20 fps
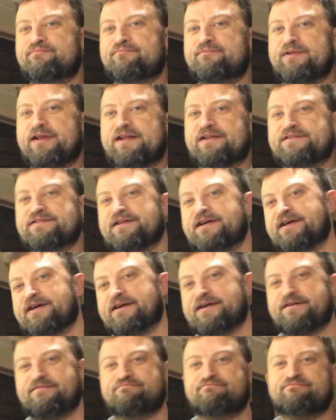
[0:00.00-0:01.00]
that's like
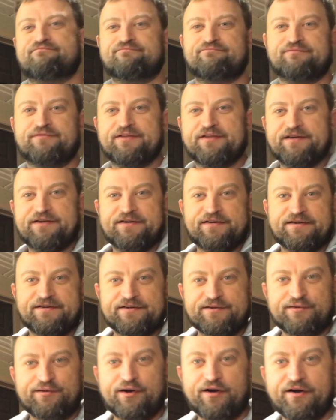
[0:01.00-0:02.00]

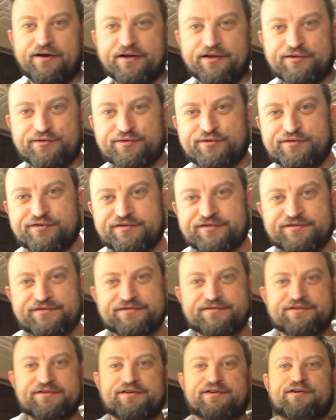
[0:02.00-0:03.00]
God's,
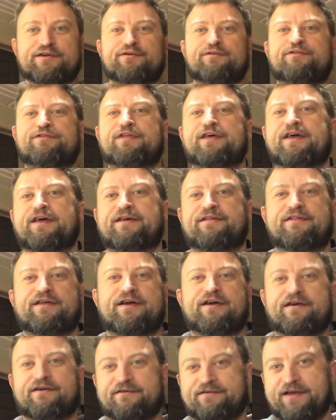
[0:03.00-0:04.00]
thing
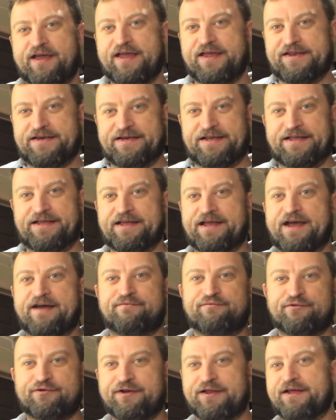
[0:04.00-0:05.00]
there. AD,
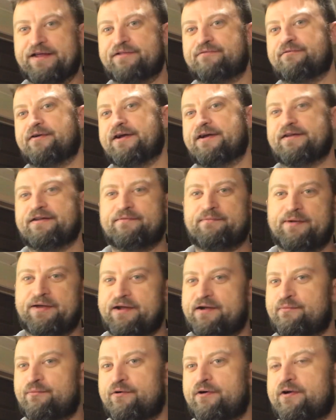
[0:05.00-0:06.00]
after death, right? I mean,
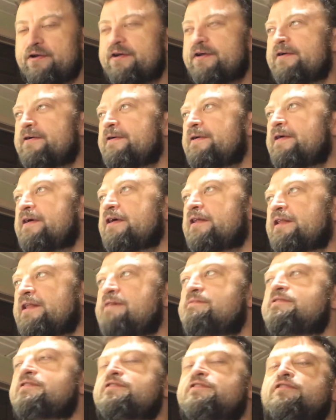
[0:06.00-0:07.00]
come on.
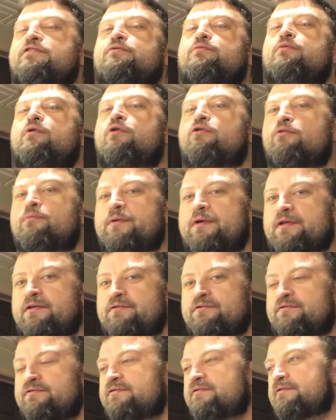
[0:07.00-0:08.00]
Leave it to the
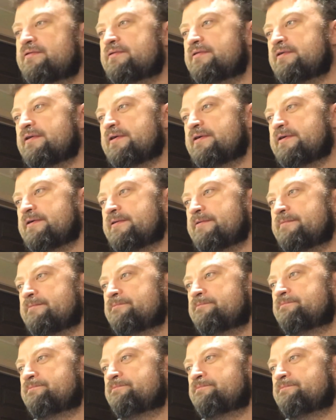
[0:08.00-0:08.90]
Romans, um,